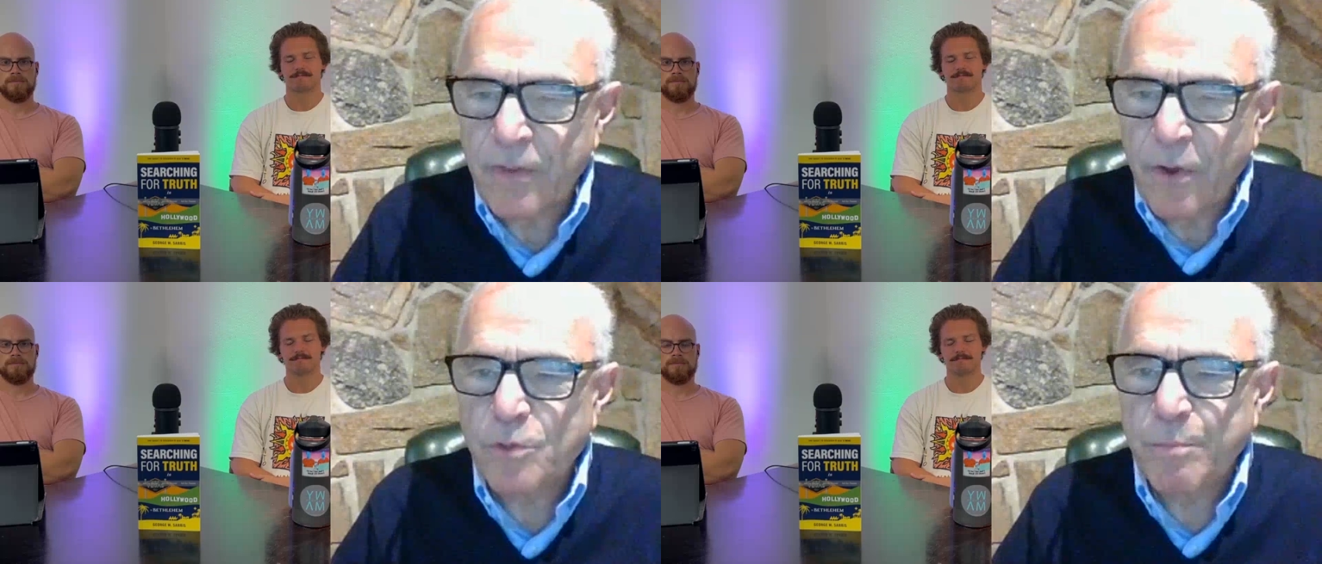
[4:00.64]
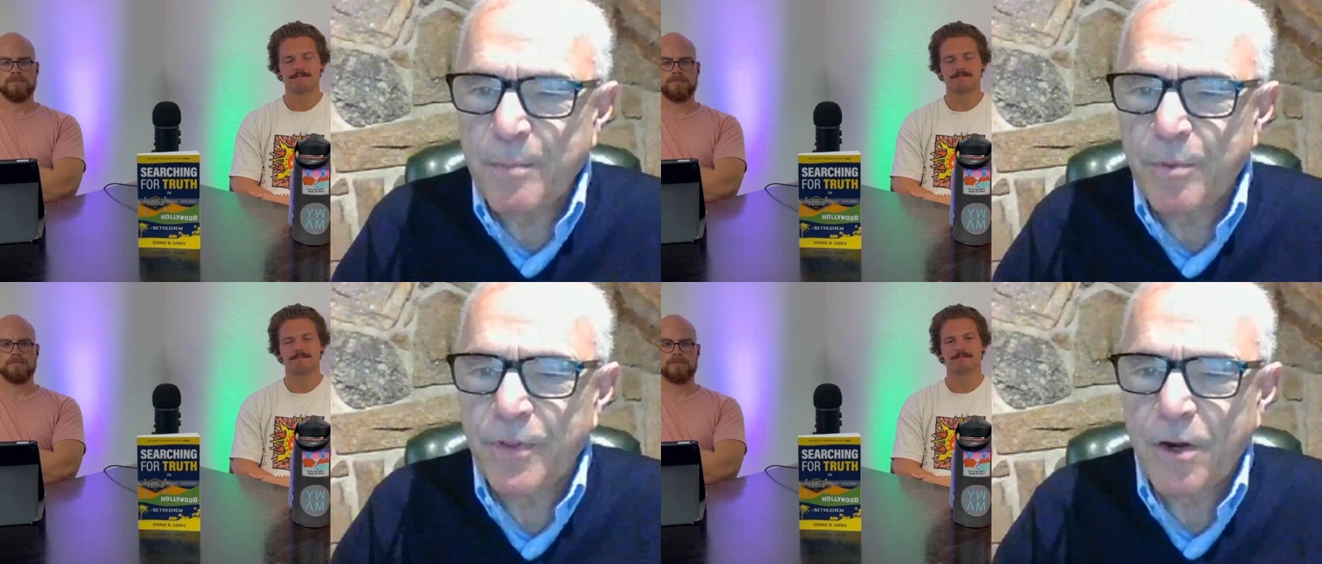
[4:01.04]
Speaker 1: for those hmm.
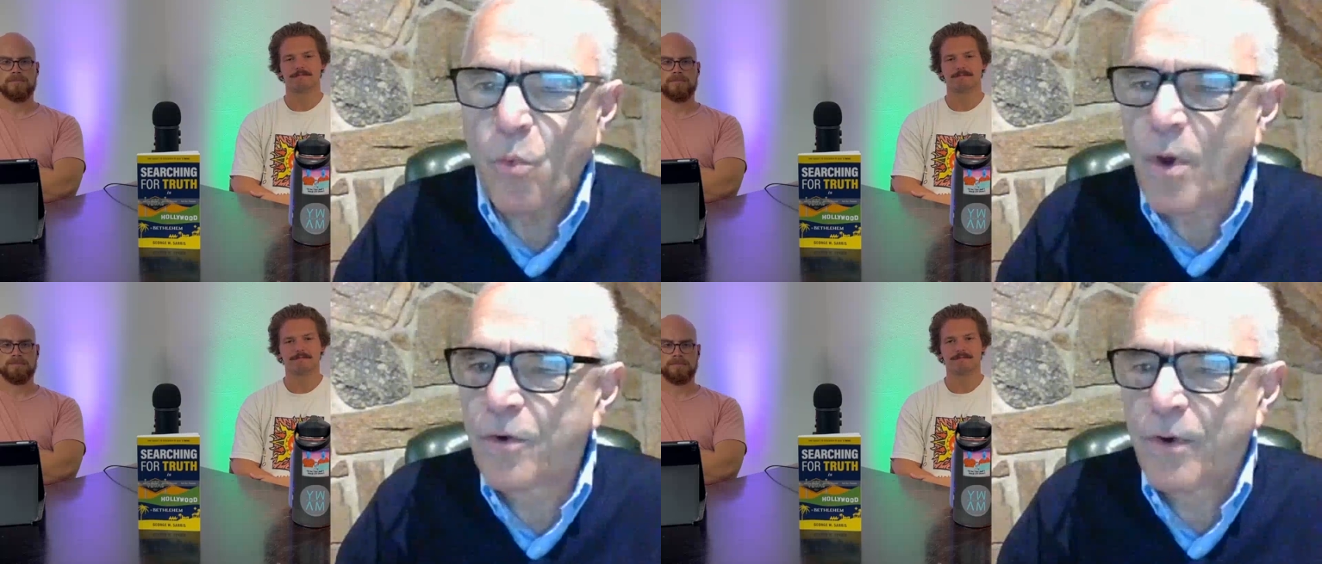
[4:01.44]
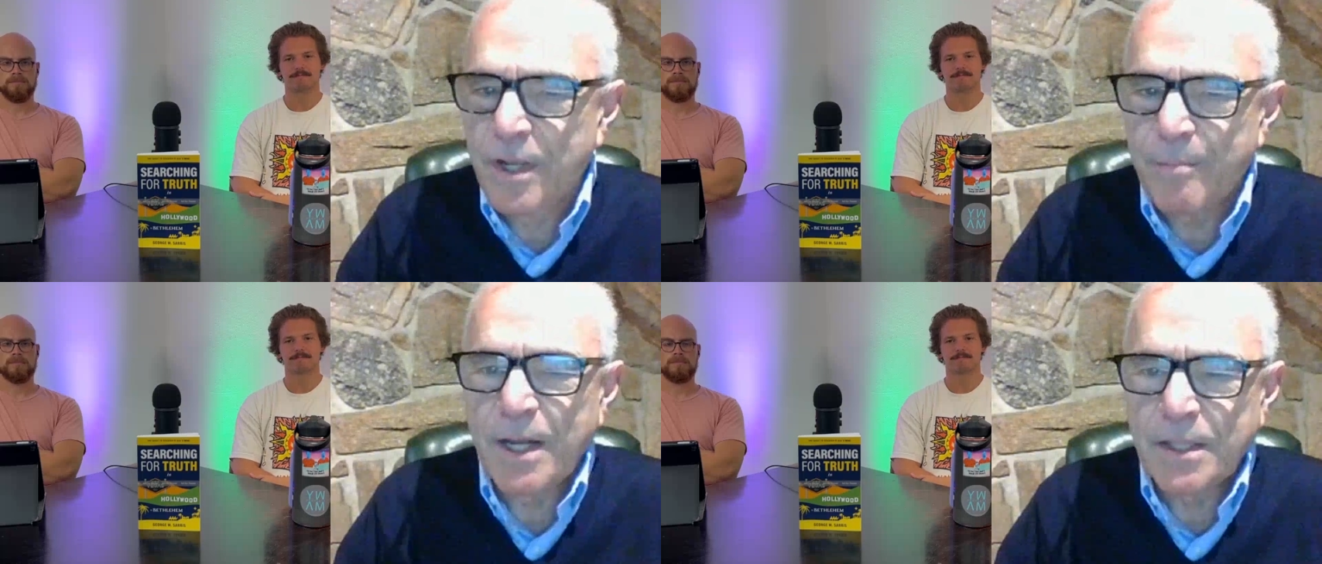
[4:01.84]
people that are
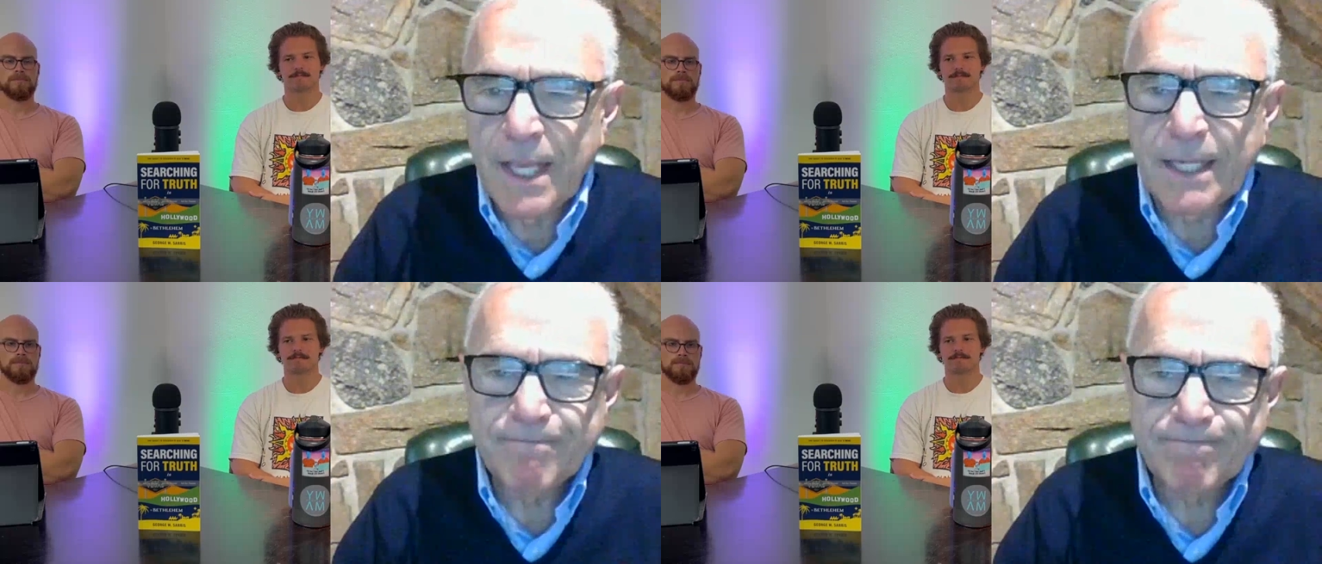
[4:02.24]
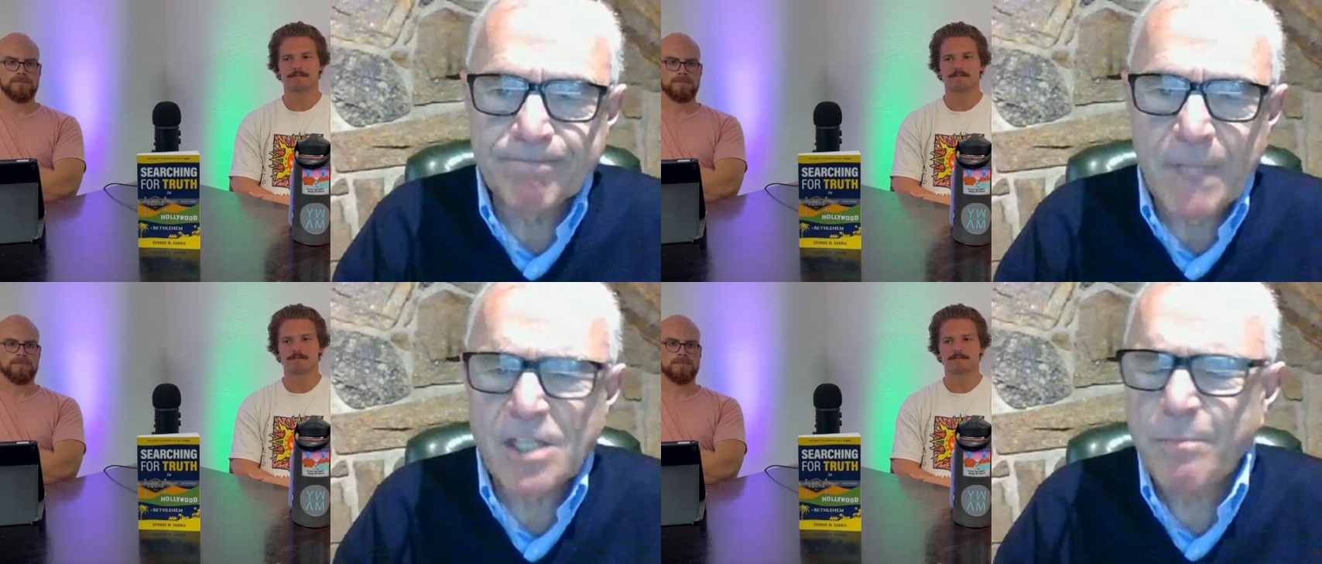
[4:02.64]
wondering about that.
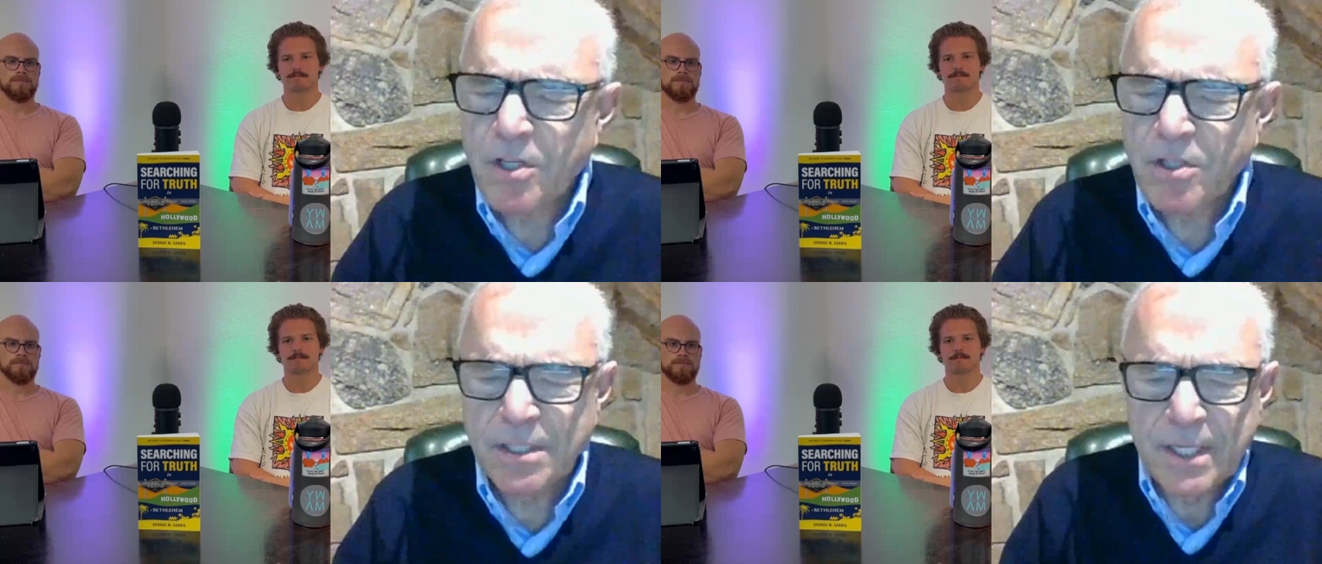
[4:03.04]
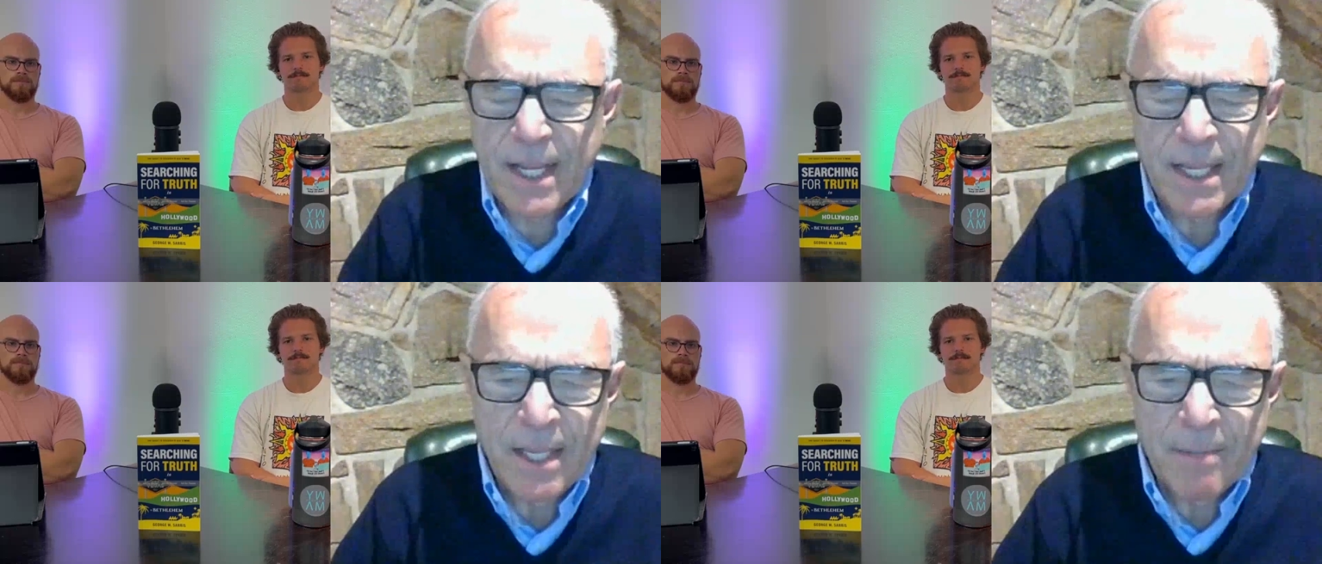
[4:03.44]
And especially
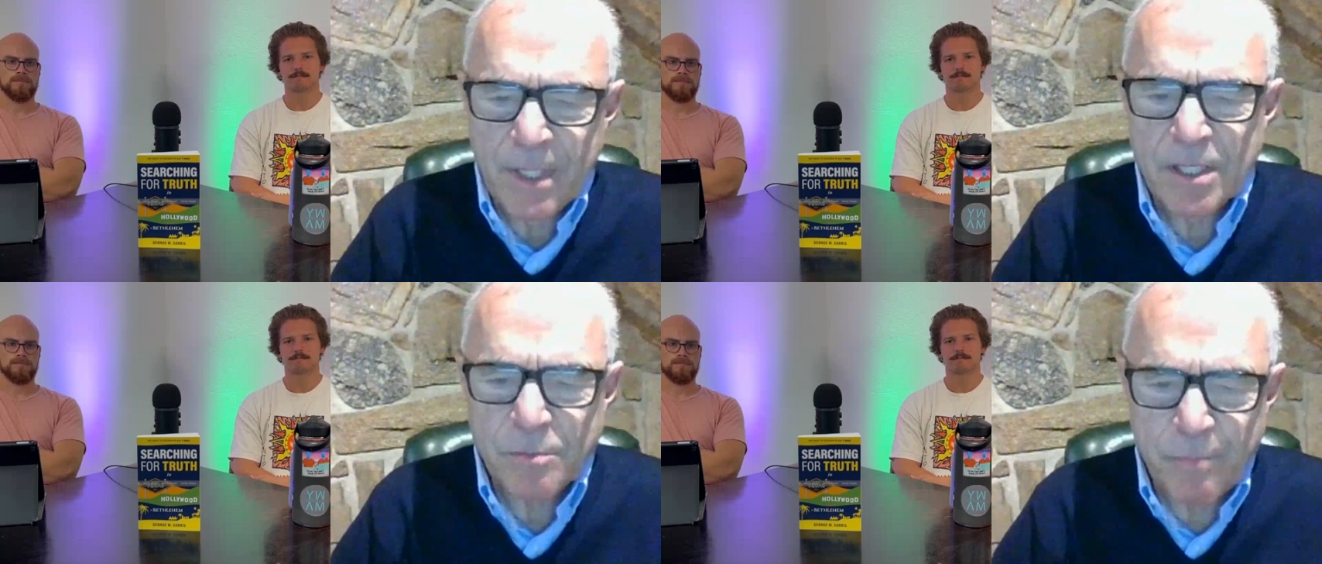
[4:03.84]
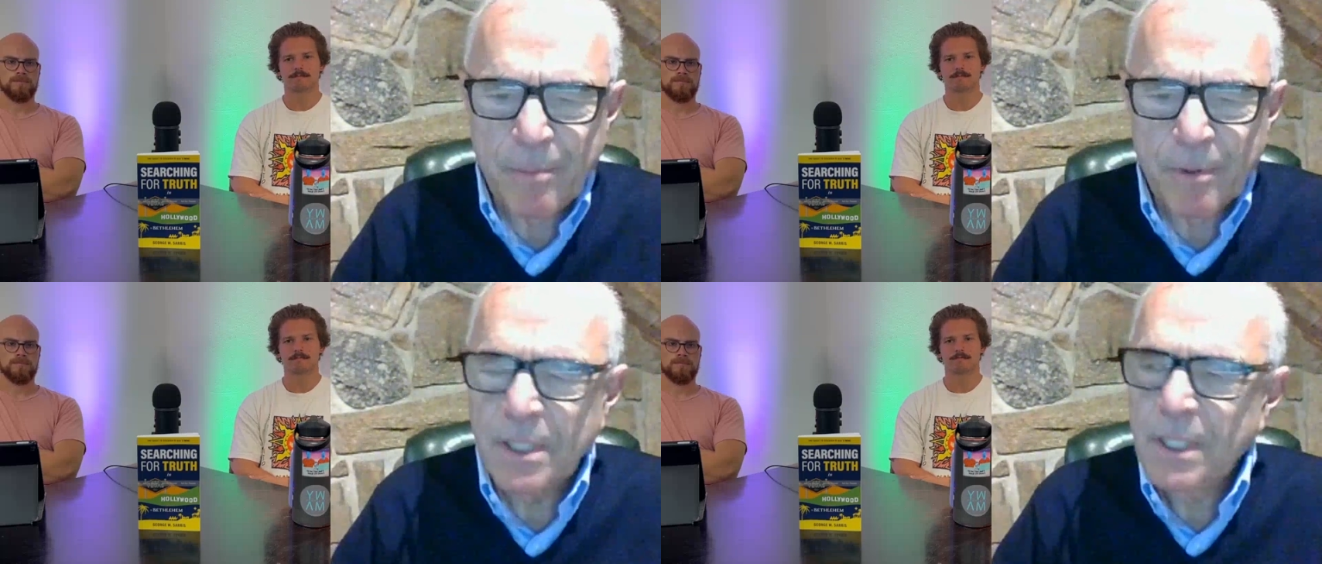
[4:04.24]
today, because
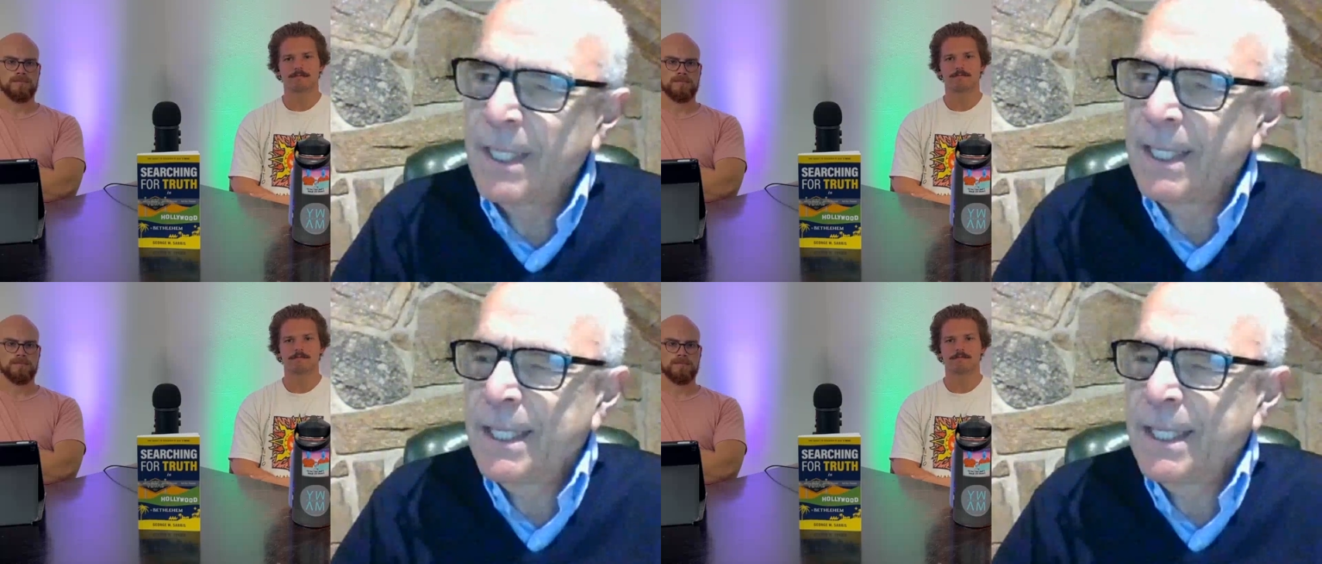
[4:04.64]
people